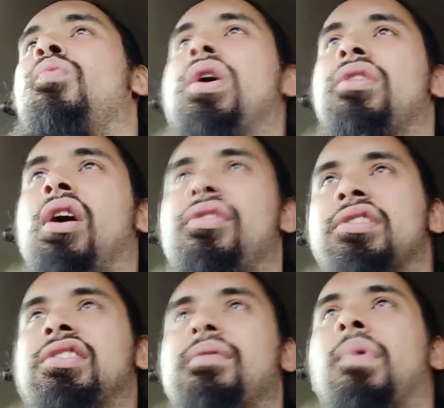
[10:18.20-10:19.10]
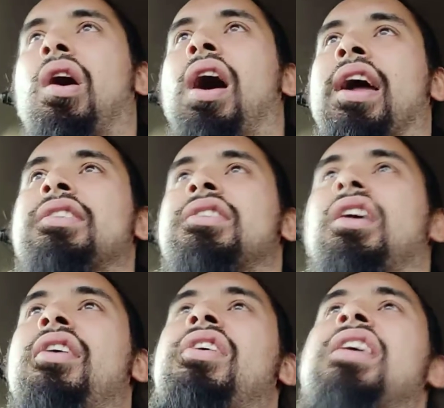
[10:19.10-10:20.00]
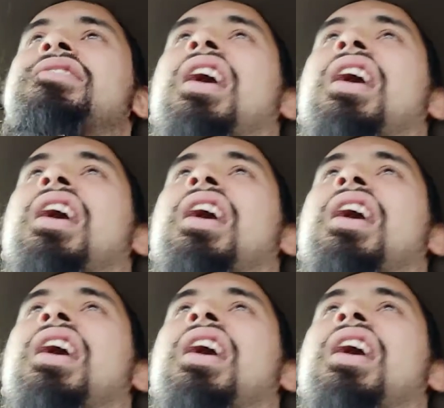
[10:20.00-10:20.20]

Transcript: with all this in mind, these